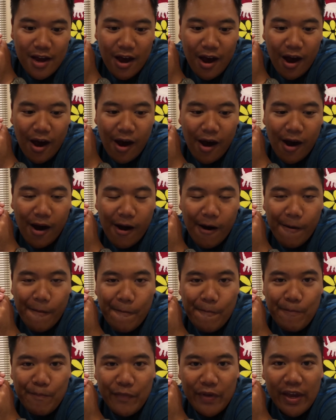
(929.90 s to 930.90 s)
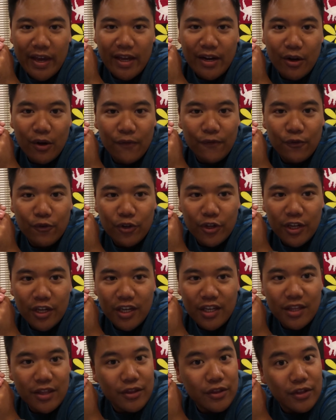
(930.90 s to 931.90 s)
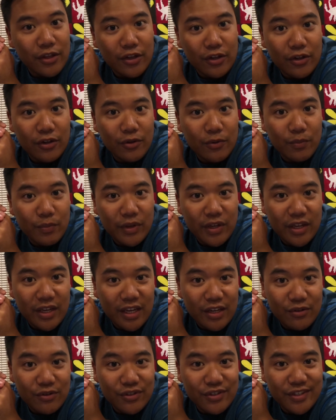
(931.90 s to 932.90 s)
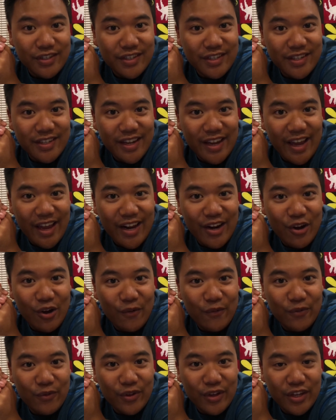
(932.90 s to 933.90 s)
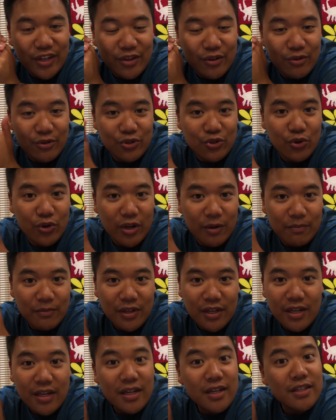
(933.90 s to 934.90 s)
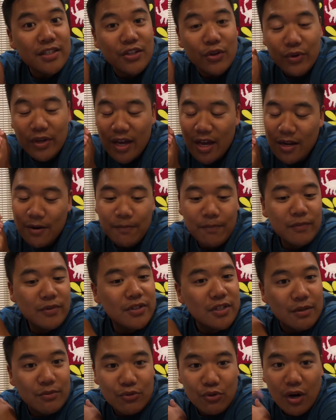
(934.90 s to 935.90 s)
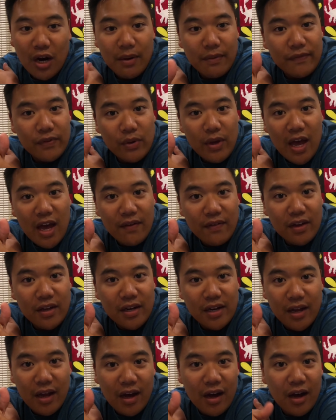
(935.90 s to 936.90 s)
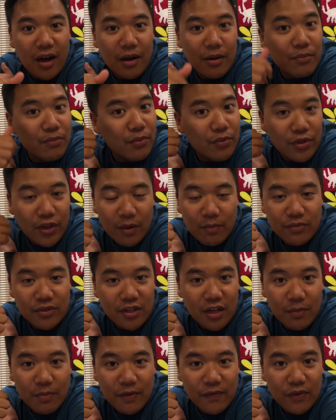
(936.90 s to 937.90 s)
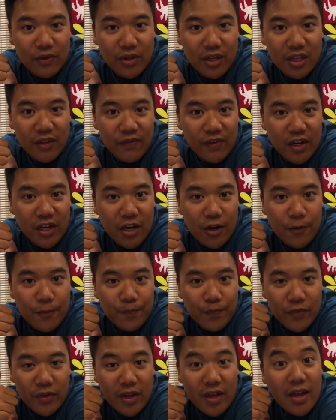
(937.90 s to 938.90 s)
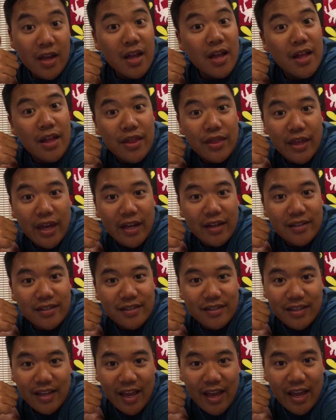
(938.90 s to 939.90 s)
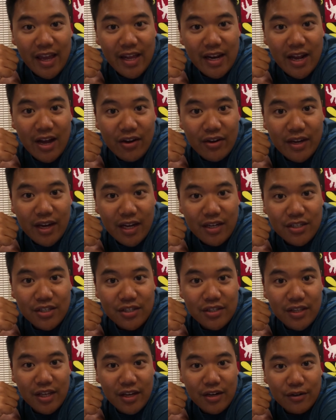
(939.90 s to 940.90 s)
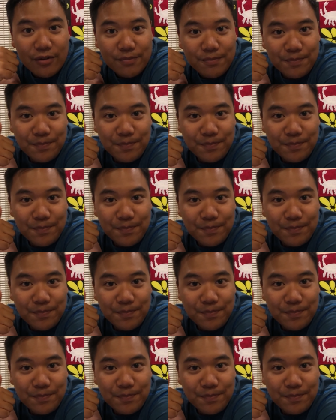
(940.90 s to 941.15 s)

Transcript: and hopefully they'll be interesting and hopefully you'll enjoy them. So again, subscribe if you haven't, thumbs up if you like the video. Thanks, and I'll catch you later.